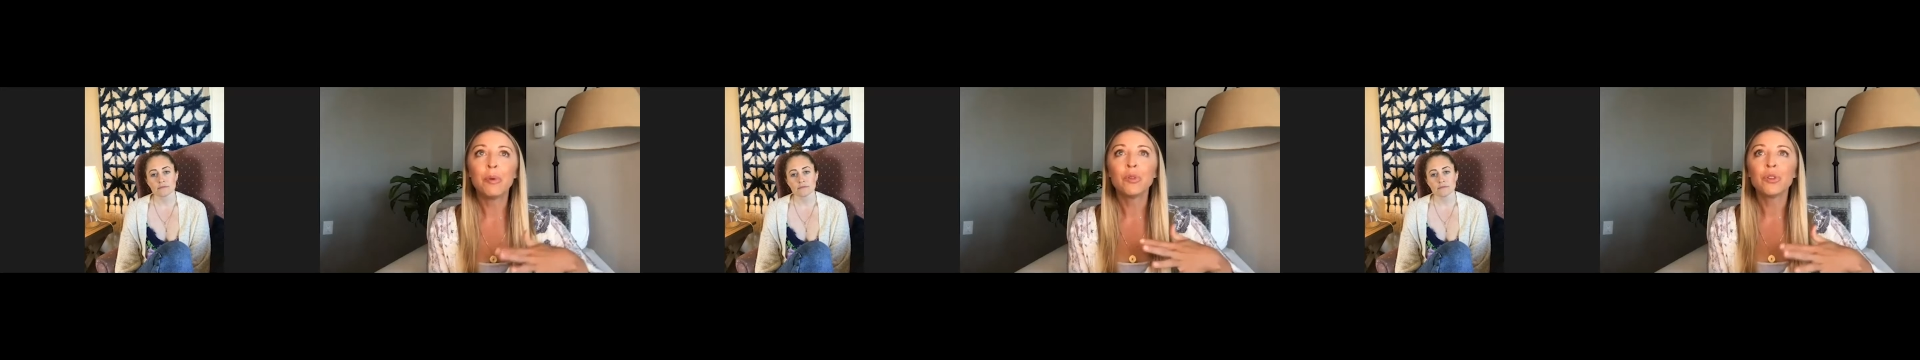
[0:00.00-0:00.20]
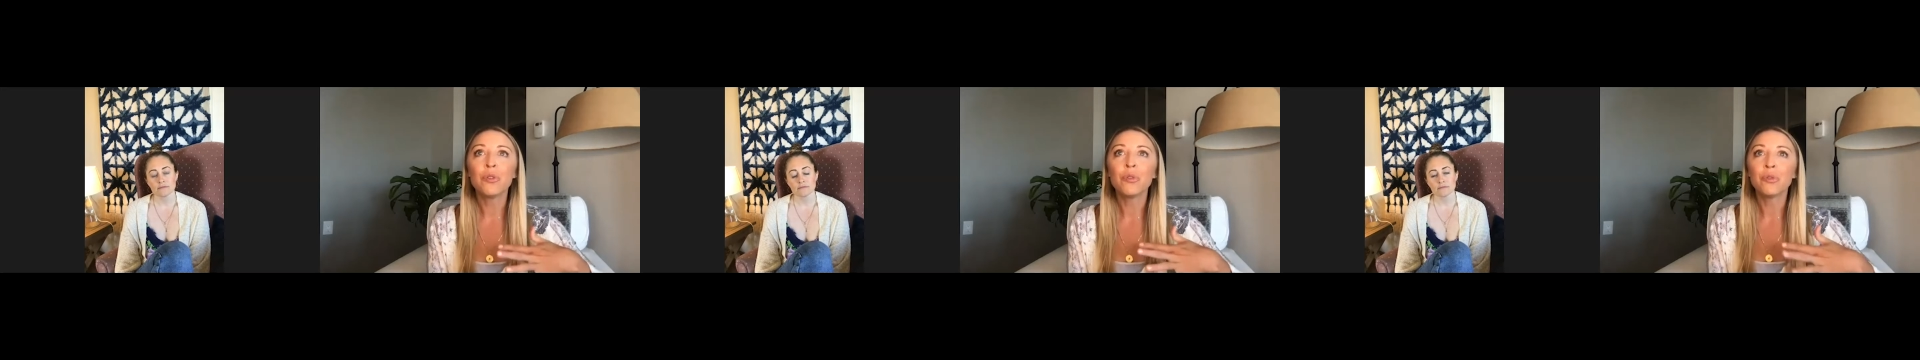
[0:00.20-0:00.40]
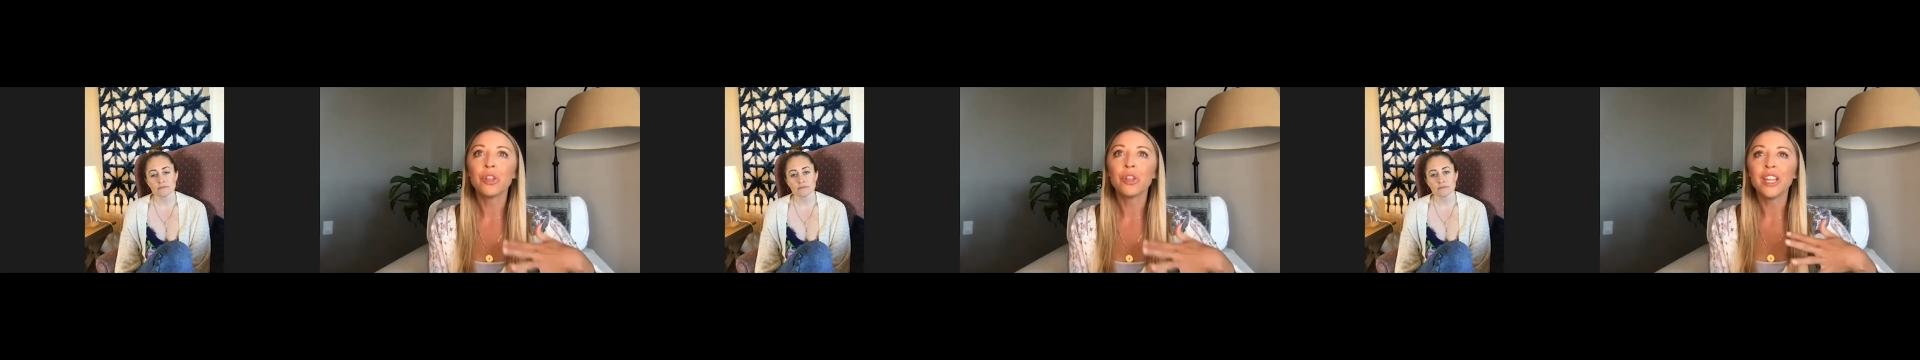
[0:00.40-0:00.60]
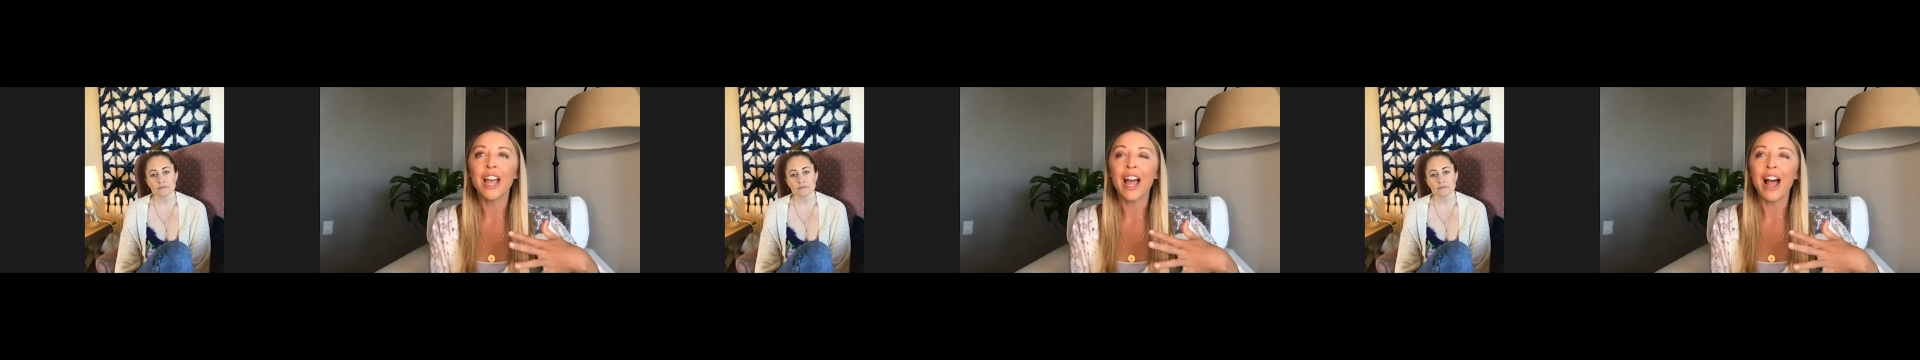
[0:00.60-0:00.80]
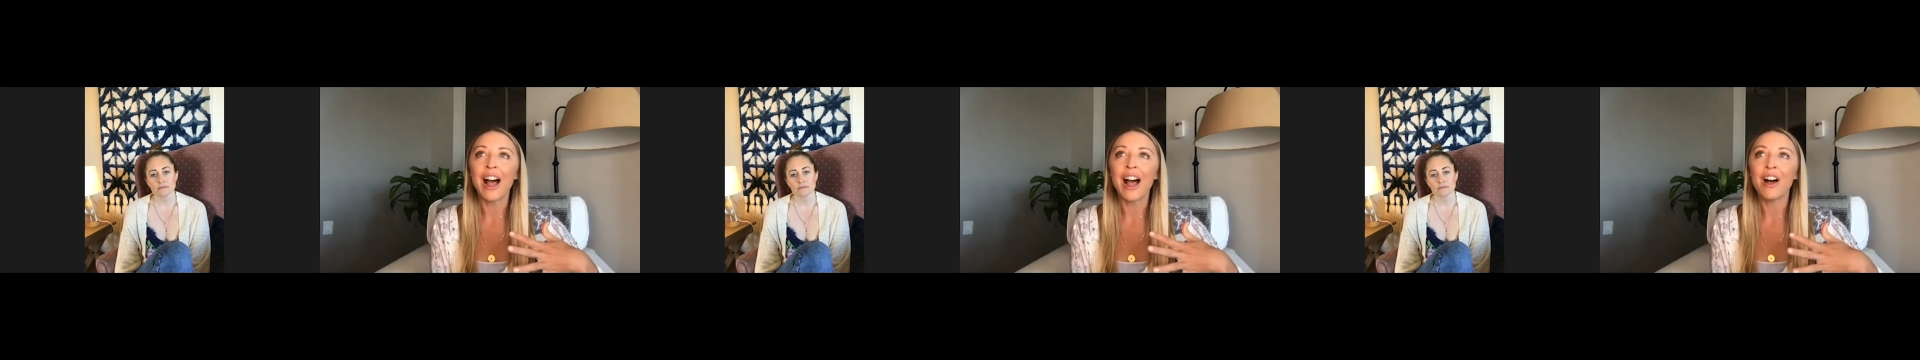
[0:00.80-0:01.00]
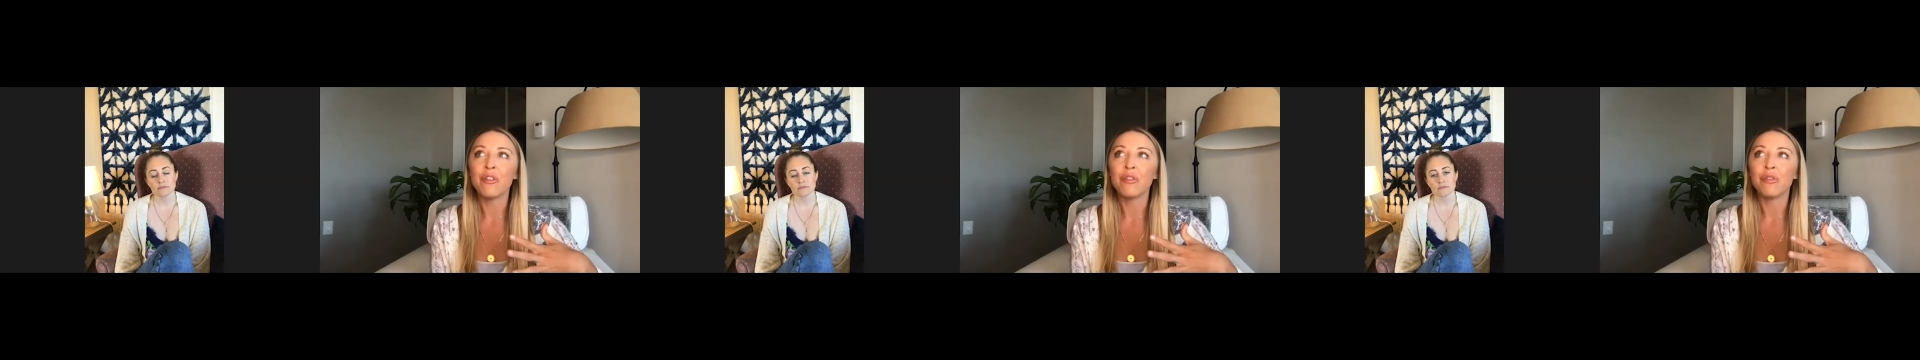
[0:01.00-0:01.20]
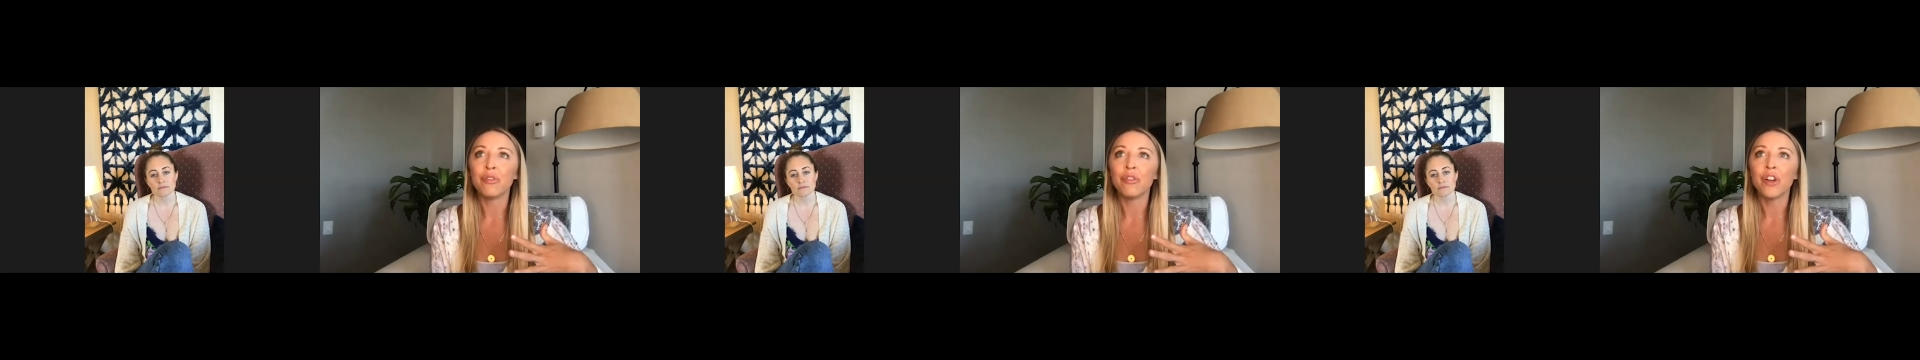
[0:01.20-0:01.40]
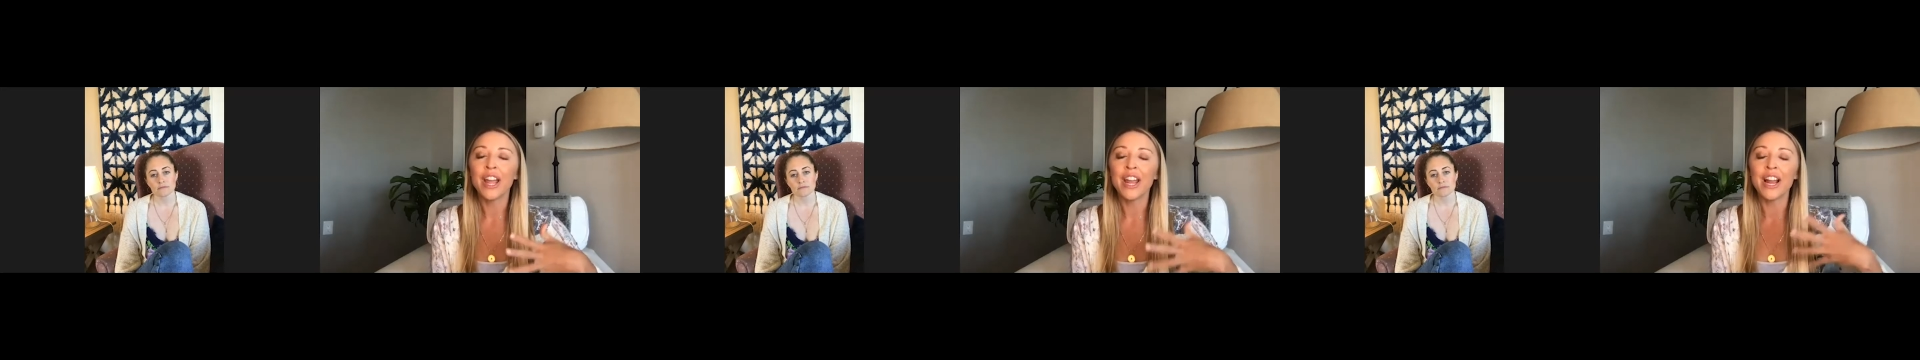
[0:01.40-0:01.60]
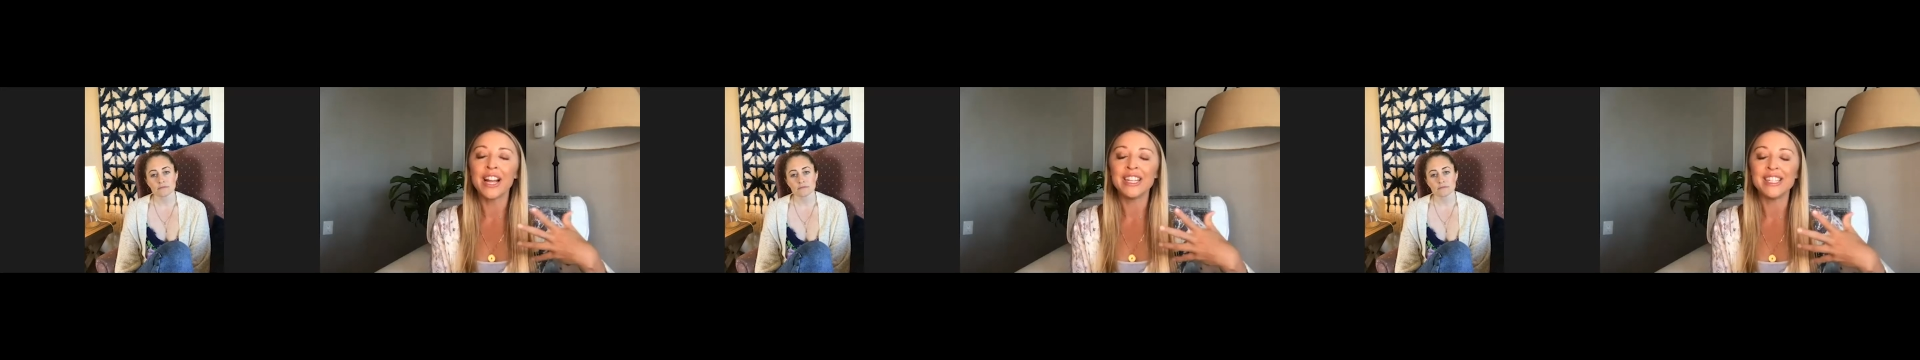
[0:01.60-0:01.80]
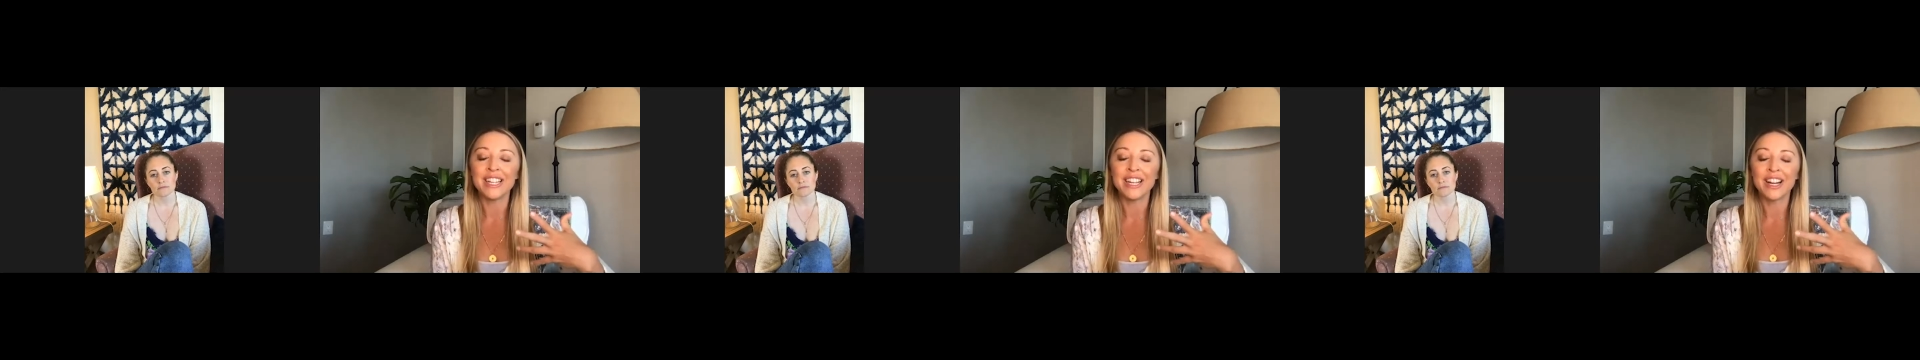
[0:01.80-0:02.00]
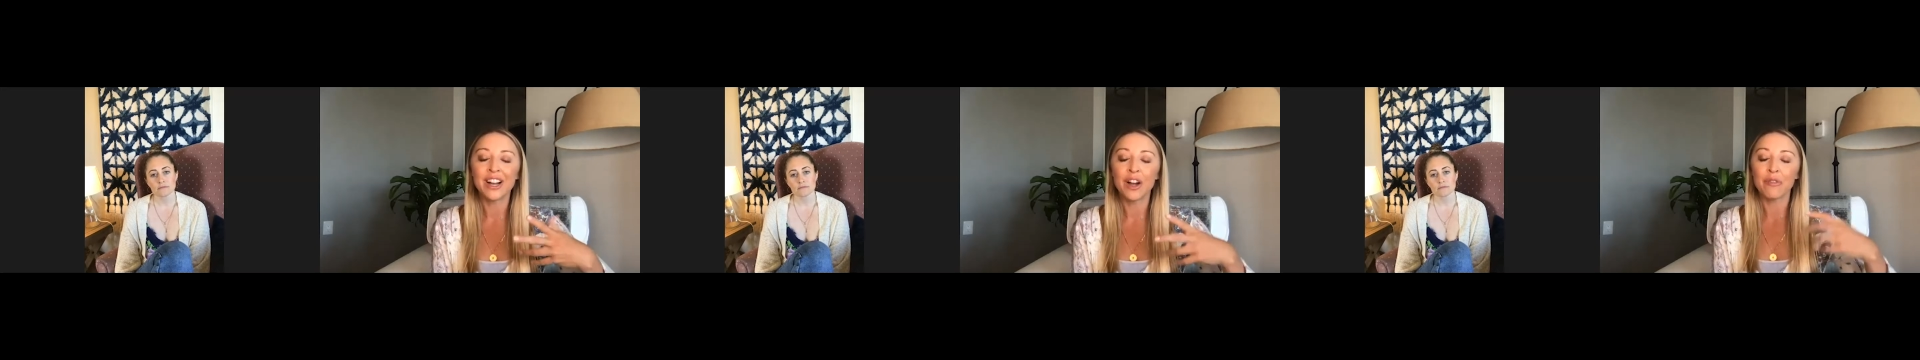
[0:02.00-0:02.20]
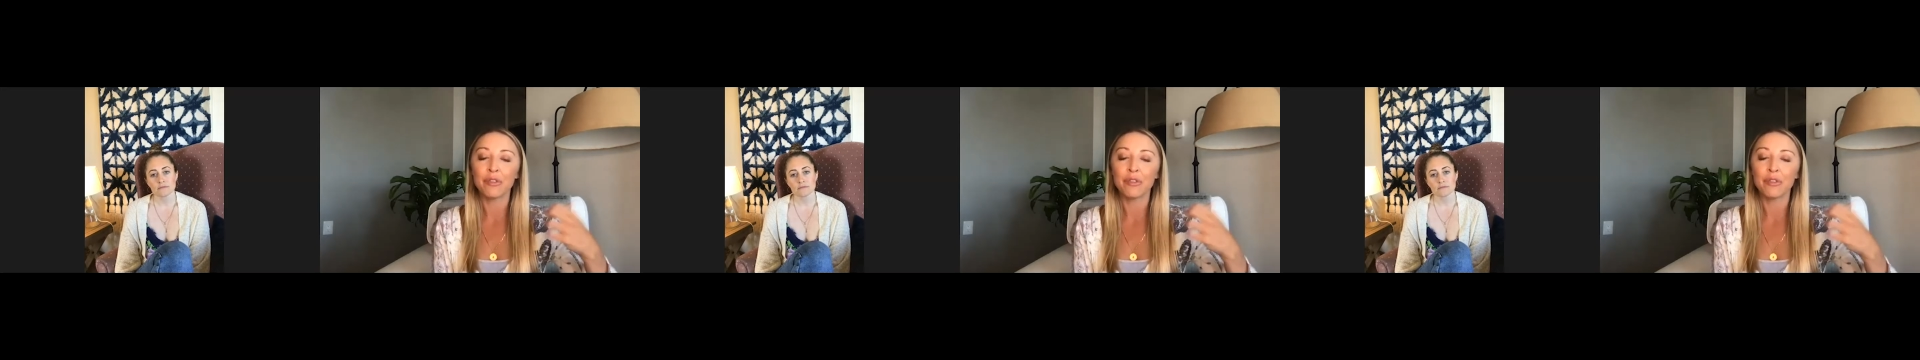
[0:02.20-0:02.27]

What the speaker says: don't really have an idea,